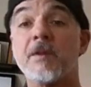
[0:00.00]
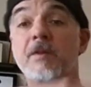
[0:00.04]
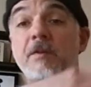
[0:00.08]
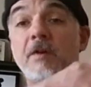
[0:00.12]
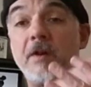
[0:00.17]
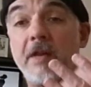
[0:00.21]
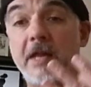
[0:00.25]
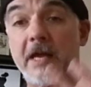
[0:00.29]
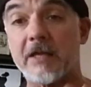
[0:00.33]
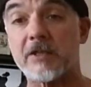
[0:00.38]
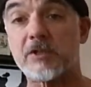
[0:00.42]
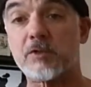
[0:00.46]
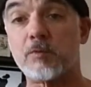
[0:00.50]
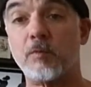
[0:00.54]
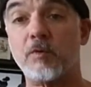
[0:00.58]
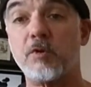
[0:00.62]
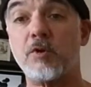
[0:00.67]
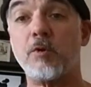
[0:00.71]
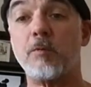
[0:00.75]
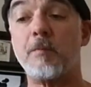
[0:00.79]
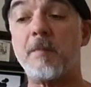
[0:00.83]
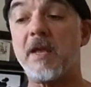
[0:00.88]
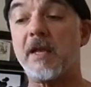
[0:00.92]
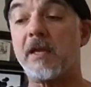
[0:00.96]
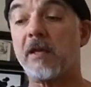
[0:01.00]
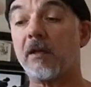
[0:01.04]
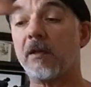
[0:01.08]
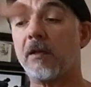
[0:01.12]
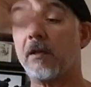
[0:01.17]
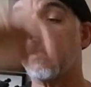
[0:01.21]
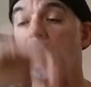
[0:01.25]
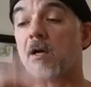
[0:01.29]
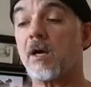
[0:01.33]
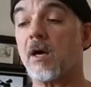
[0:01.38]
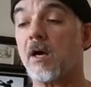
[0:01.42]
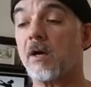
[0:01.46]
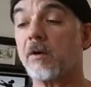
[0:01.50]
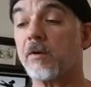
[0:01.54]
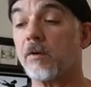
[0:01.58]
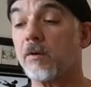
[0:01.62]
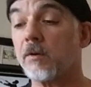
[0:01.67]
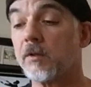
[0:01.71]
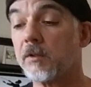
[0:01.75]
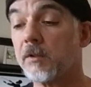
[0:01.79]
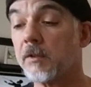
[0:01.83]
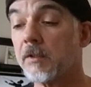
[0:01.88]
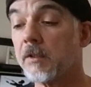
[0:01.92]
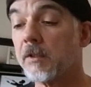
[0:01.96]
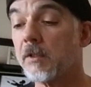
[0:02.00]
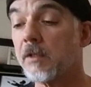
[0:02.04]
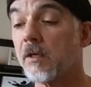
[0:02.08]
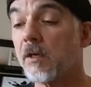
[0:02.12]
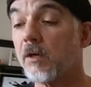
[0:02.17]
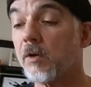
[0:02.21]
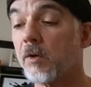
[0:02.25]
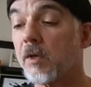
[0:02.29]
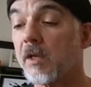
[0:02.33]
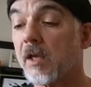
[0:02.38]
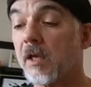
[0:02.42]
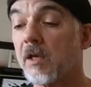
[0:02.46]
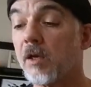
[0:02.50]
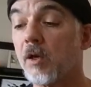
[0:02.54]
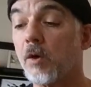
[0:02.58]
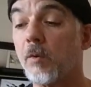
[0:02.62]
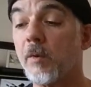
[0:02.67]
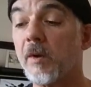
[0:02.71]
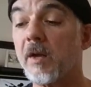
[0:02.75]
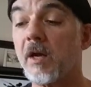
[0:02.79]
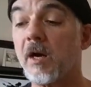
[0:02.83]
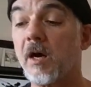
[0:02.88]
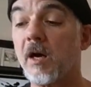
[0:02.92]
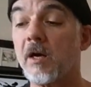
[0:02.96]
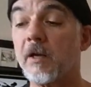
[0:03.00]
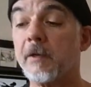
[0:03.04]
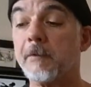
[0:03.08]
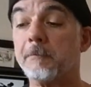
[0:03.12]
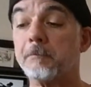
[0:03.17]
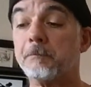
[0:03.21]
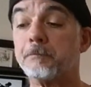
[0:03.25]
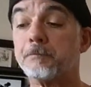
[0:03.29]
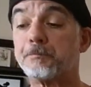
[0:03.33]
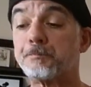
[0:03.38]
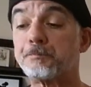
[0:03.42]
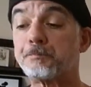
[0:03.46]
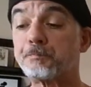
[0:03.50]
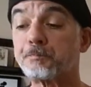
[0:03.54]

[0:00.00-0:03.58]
The last one, you make it legato. Okay, going on.